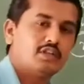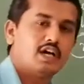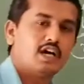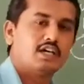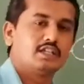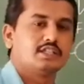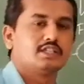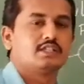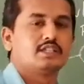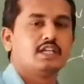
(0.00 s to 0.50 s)

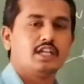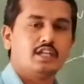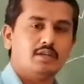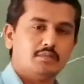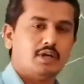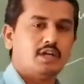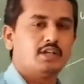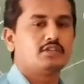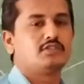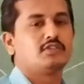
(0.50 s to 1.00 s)
or 3
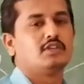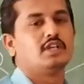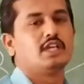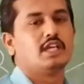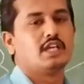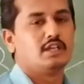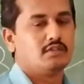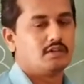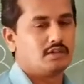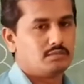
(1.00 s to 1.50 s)
marks
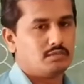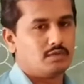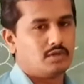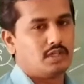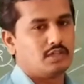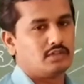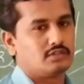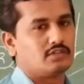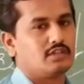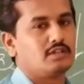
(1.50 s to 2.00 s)
in your board
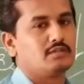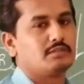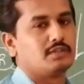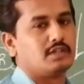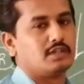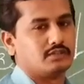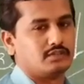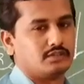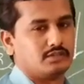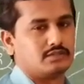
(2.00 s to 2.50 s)
exam
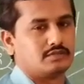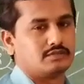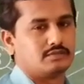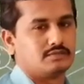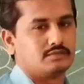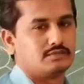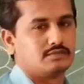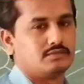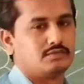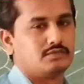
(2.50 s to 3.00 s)
class.
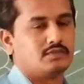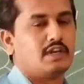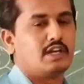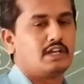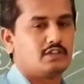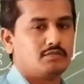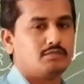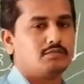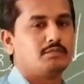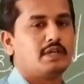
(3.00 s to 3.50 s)
So, what
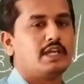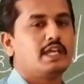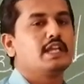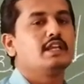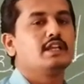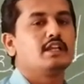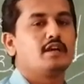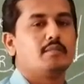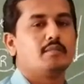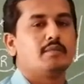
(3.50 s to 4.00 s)
is meant by
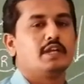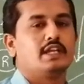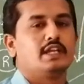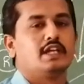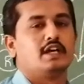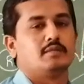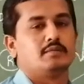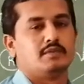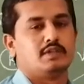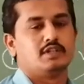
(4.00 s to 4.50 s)
incomplete
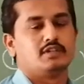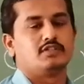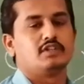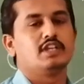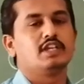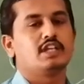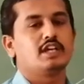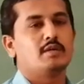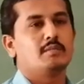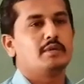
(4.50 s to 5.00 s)
dominance?
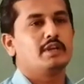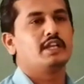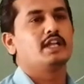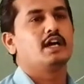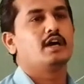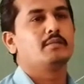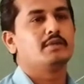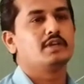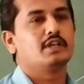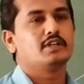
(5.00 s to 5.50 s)
Incomplete
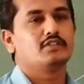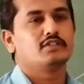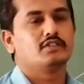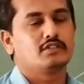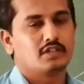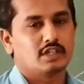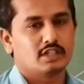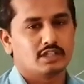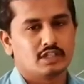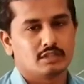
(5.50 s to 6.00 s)
dominance
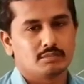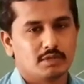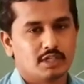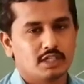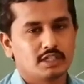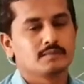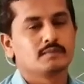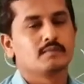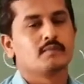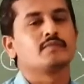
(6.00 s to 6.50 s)
is nothing
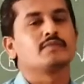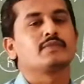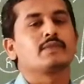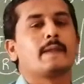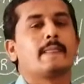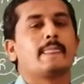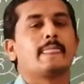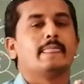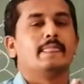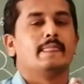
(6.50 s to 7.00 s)
but
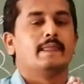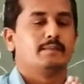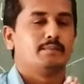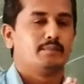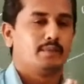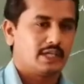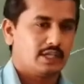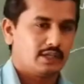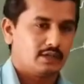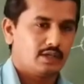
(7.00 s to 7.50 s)
the
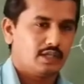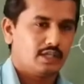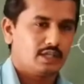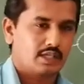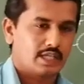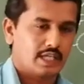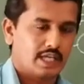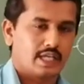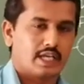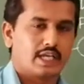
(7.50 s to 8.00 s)
particular
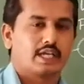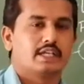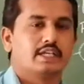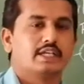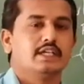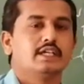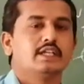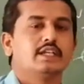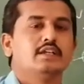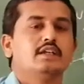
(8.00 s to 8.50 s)

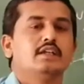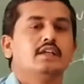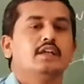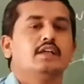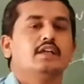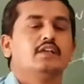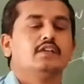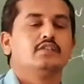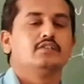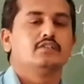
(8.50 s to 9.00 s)
character
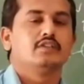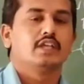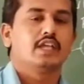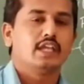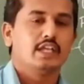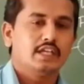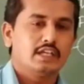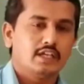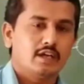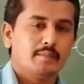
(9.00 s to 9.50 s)
is
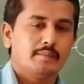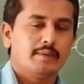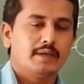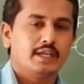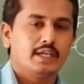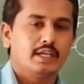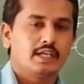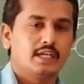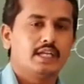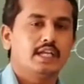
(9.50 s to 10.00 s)

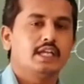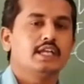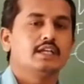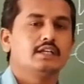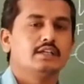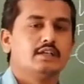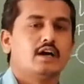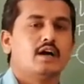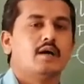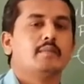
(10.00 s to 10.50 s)
incompletely
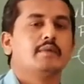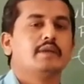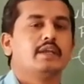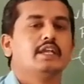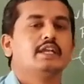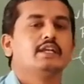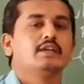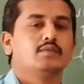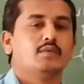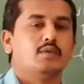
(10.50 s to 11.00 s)

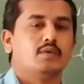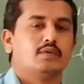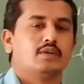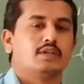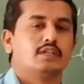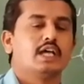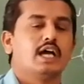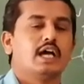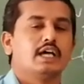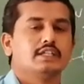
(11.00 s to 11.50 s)
dominant over
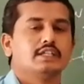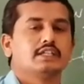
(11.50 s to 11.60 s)
the other